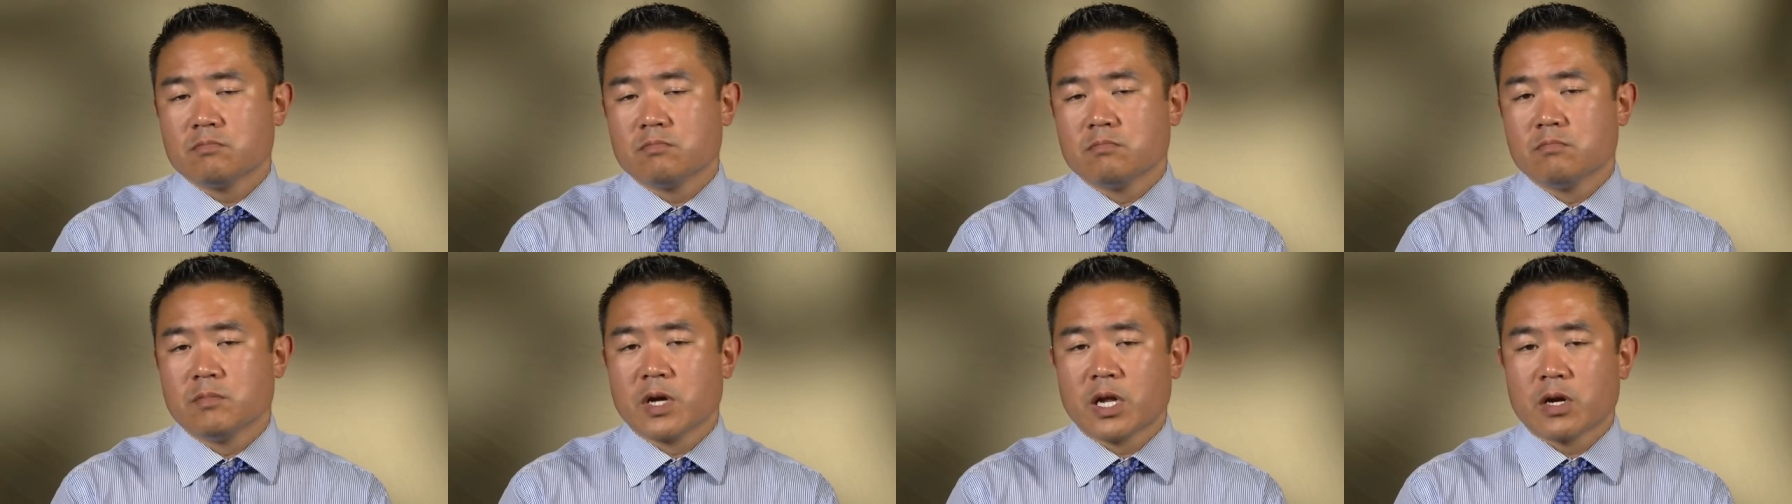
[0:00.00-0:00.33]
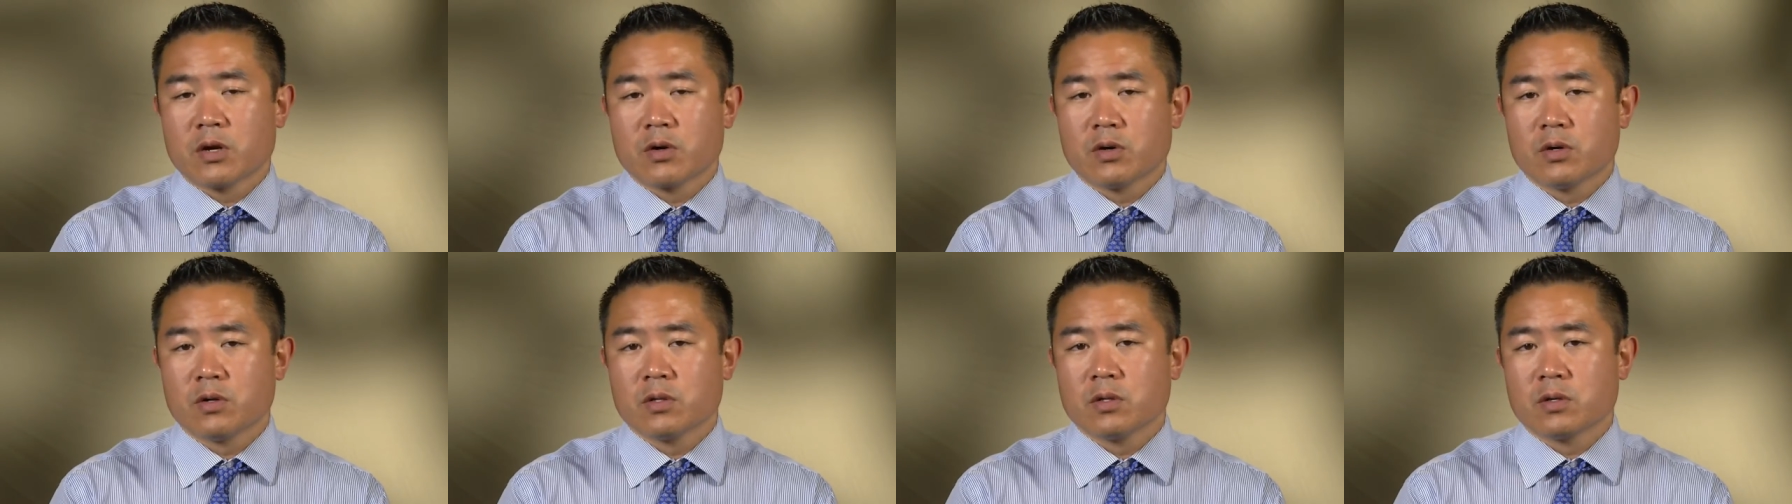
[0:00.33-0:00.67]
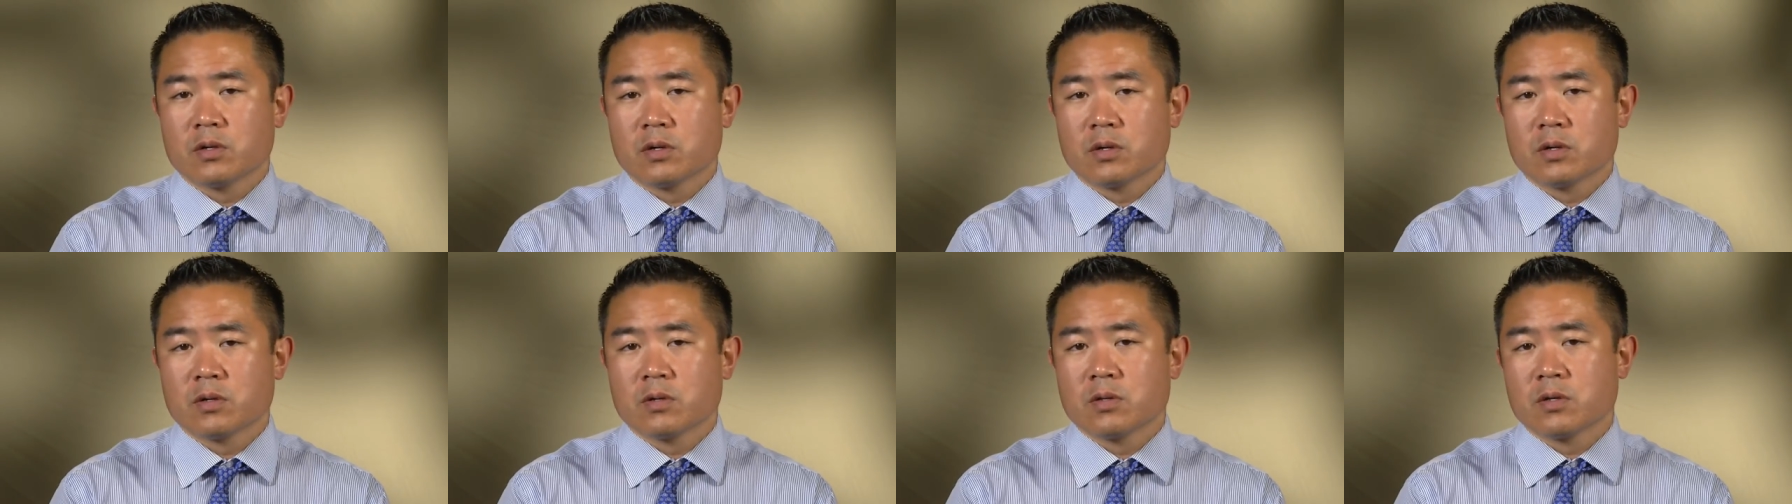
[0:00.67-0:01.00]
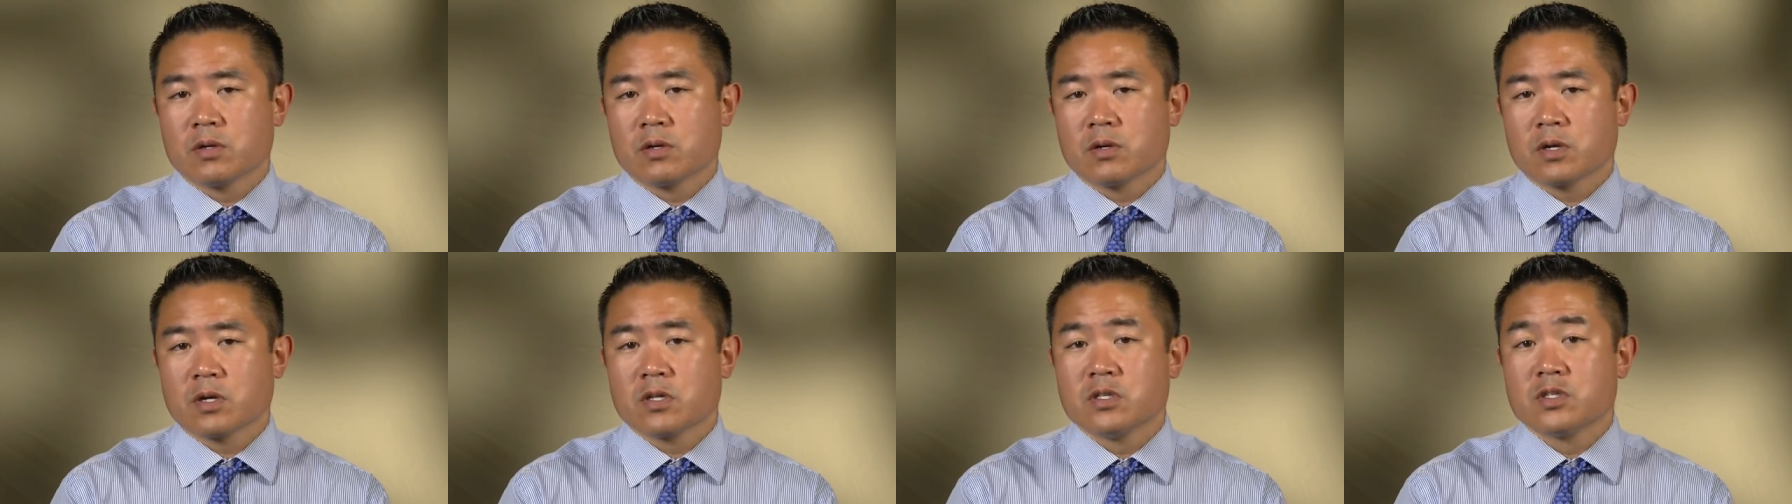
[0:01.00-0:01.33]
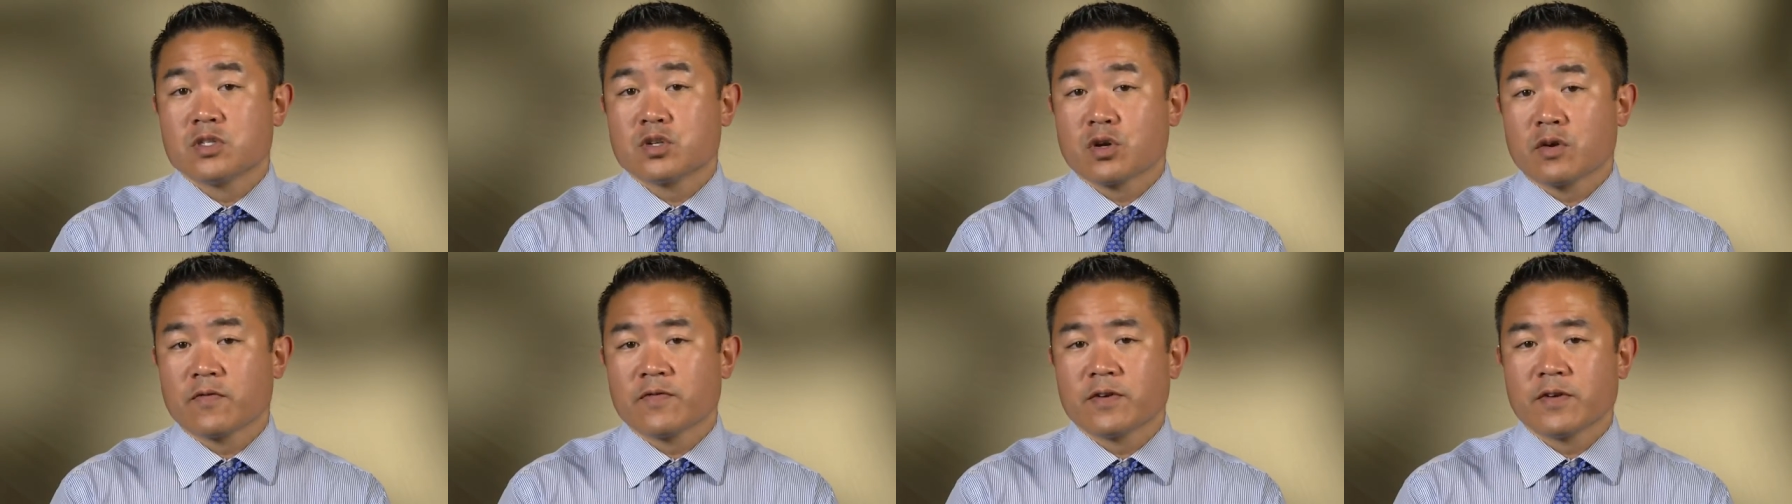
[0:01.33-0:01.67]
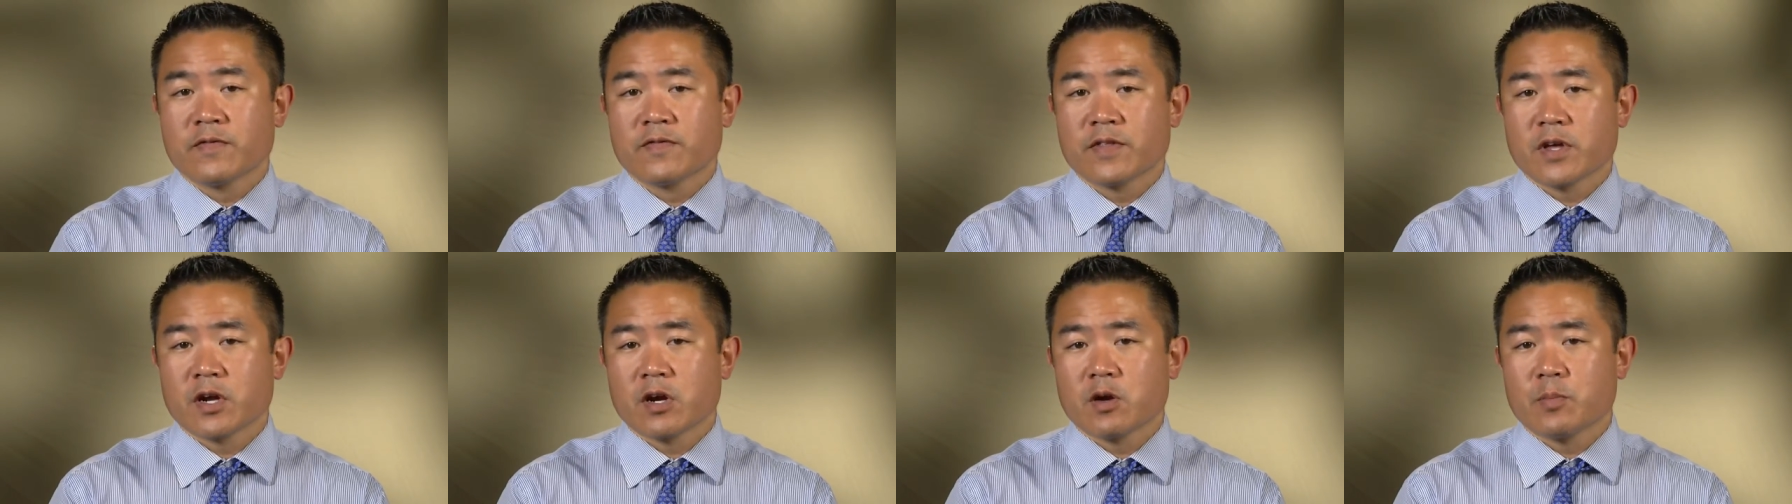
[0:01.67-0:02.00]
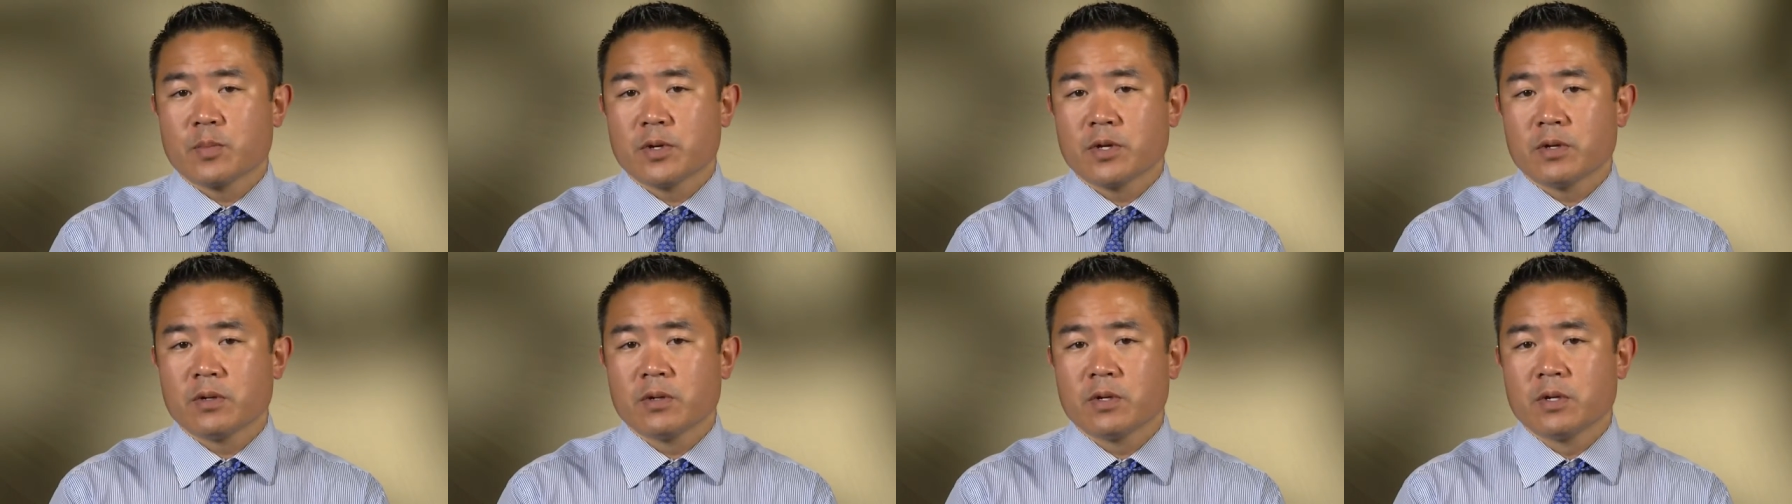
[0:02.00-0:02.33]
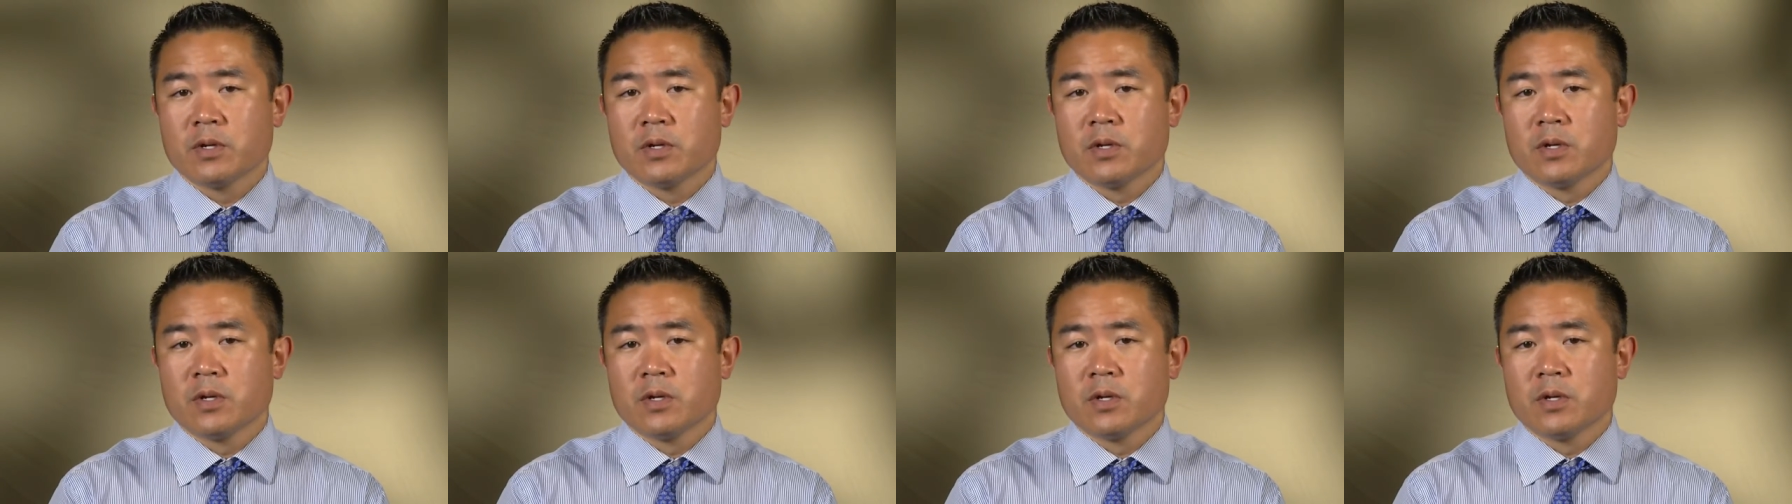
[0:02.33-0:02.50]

medical or their conservative therapy,